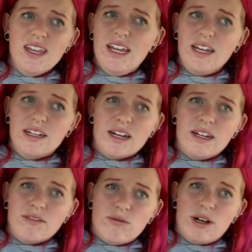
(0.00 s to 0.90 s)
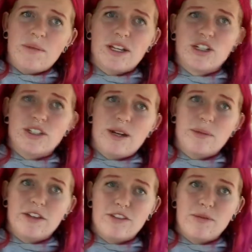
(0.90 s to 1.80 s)
and I wanna make sure that I'm
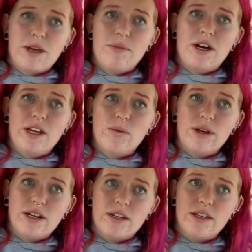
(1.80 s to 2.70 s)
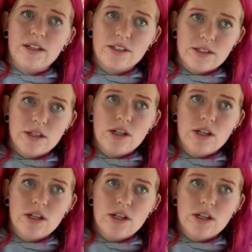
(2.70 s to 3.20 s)
giving my body what it needs.